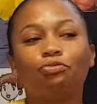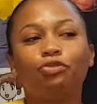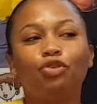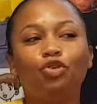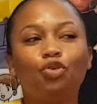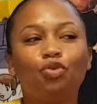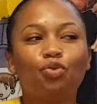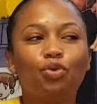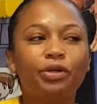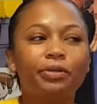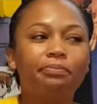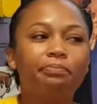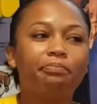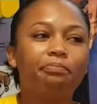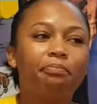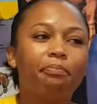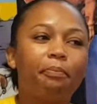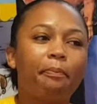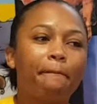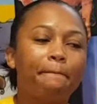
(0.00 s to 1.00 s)
You would
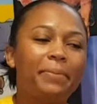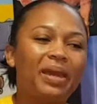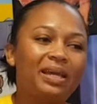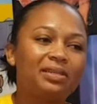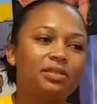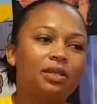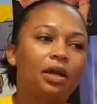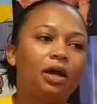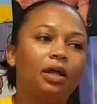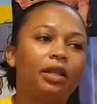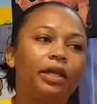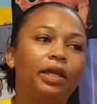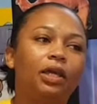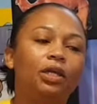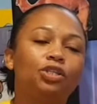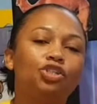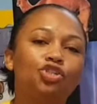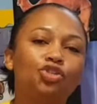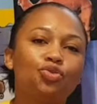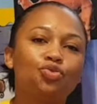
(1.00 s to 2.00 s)

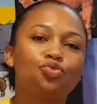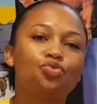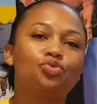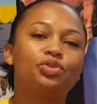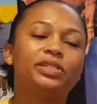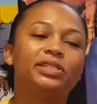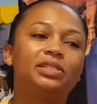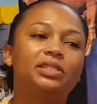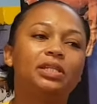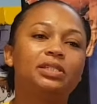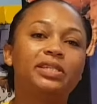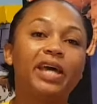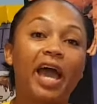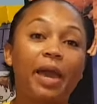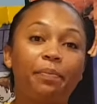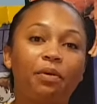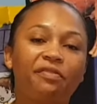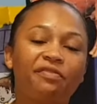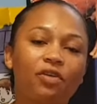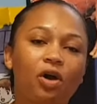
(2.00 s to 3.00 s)
basically choose the
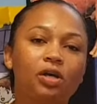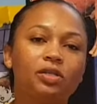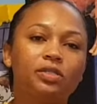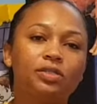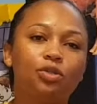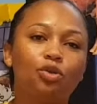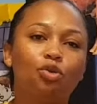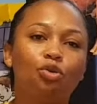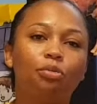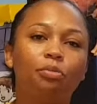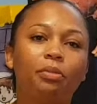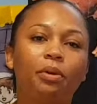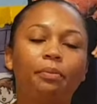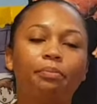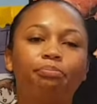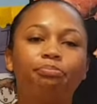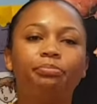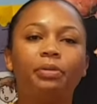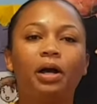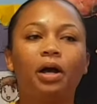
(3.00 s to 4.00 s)
type of costume
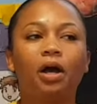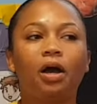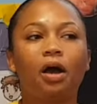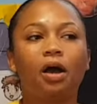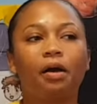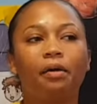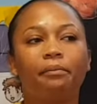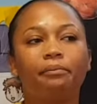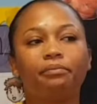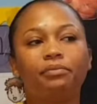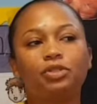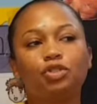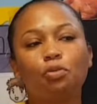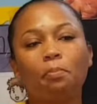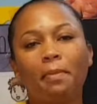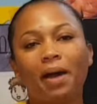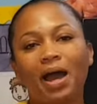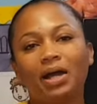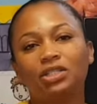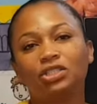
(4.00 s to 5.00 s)
to
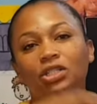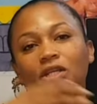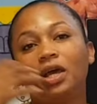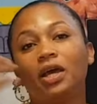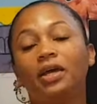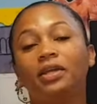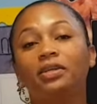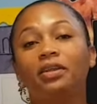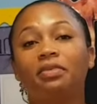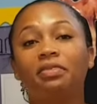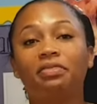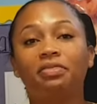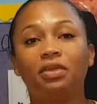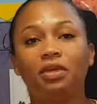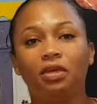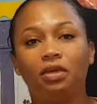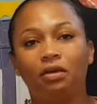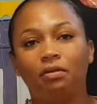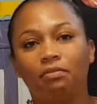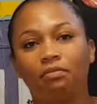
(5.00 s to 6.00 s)
match the
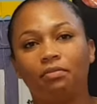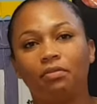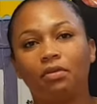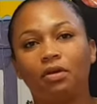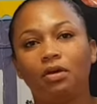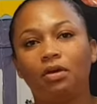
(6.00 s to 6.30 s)
theme,